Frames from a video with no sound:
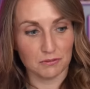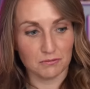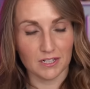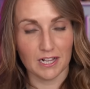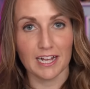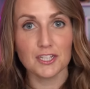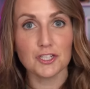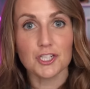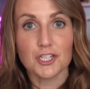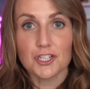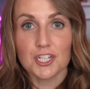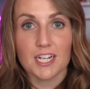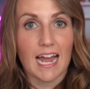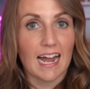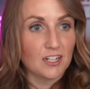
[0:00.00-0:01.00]
realized
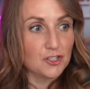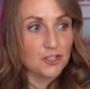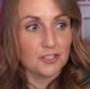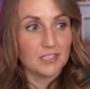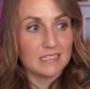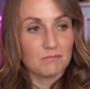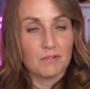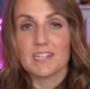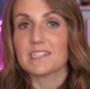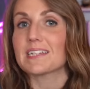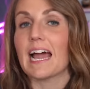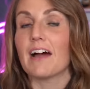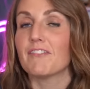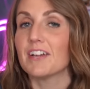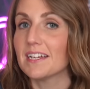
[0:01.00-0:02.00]
she actually was
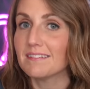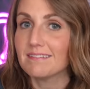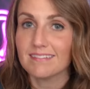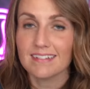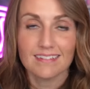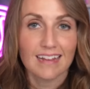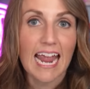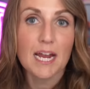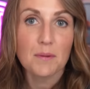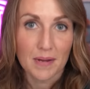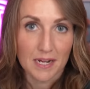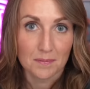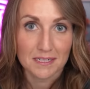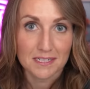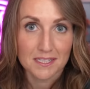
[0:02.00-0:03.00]
having eight
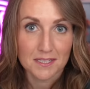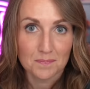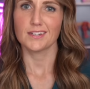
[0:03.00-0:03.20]
babies.